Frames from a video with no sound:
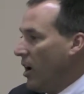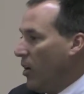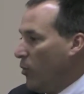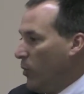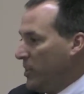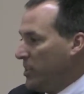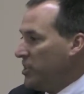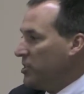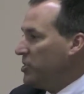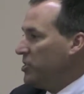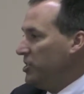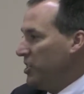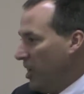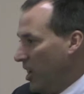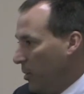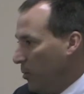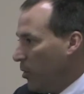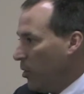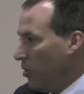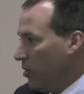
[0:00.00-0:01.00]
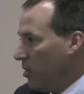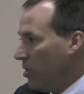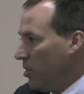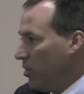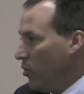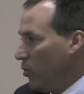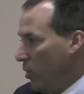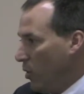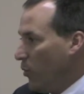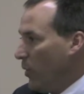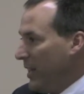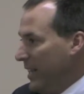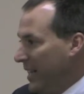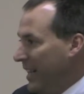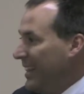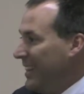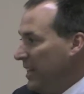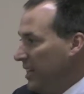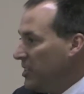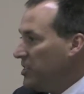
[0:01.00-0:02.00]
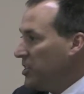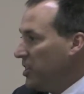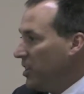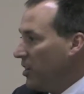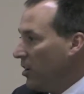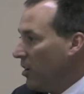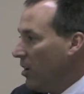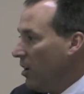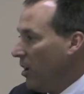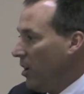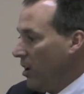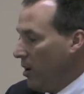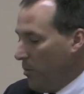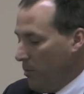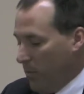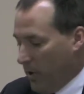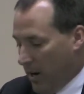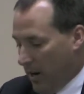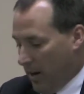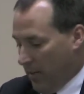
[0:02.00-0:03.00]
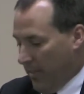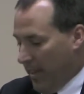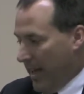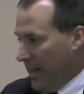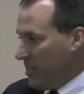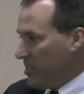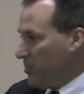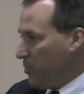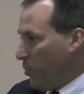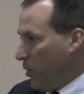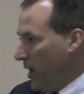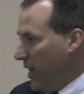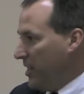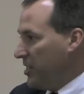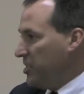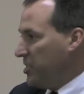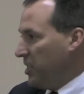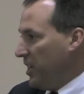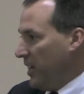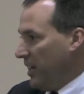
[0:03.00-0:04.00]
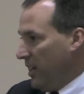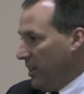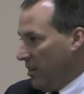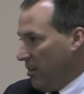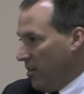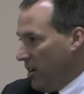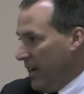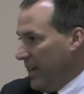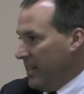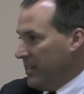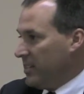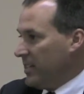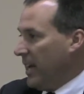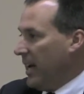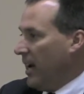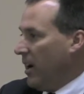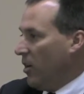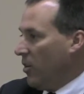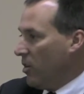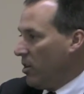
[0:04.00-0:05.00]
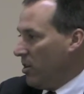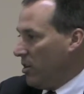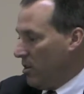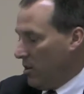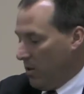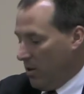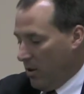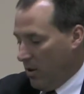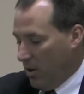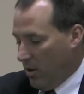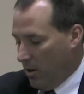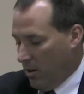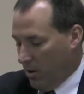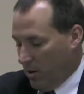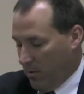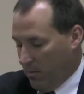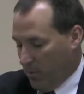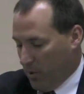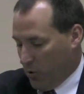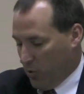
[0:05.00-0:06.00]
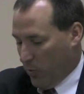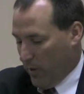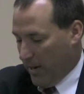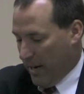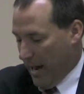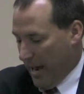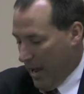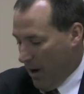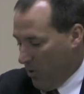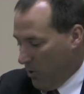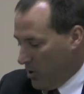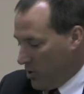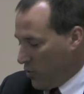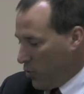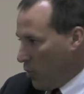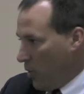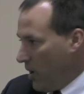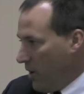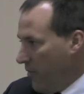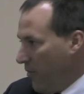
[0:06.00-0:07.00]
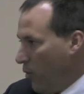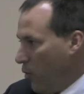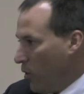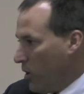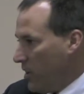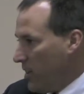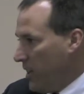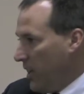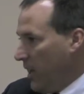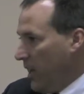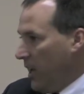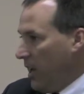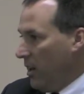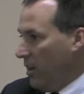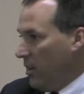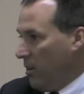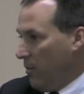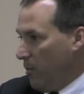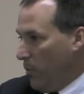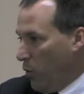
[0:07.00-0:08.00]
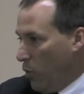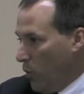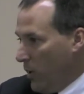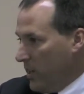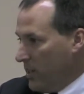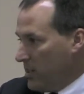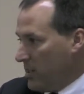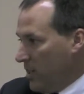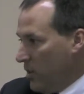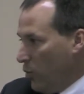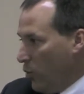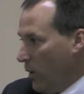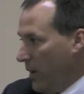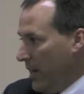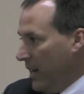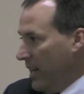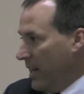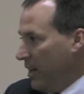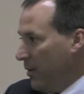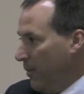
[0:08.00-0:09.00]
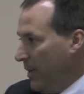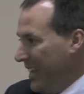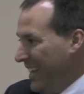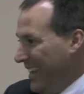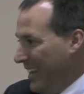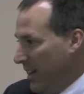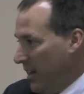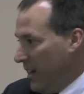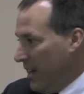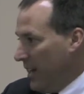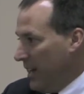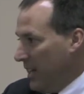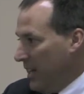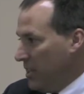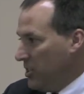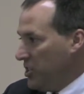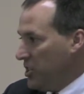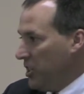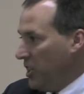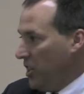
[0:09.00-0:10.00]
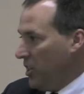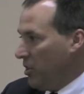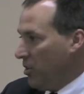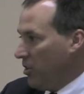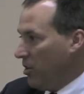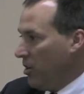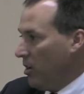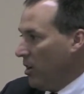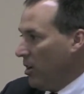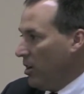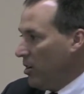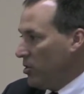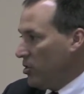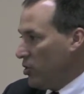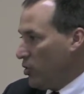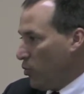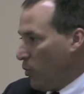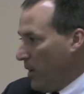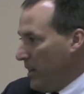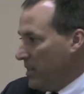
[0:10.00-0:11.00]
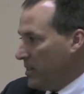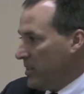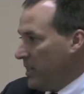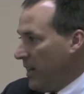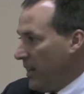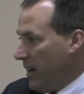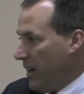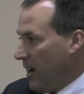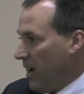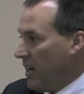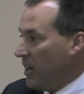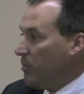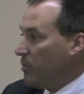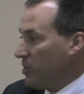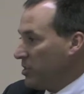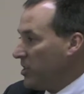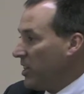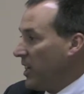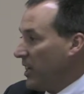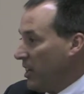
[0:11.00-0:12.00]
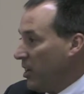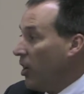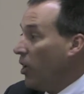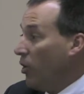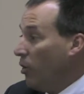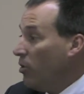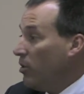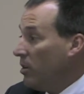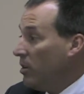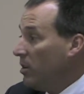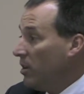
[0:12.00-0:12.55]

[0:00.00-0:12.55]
which is double what we did this year. But on that spreadsheet, it lays out between now and 2014 the points that we need to be hitting each year to reach that 90% goal.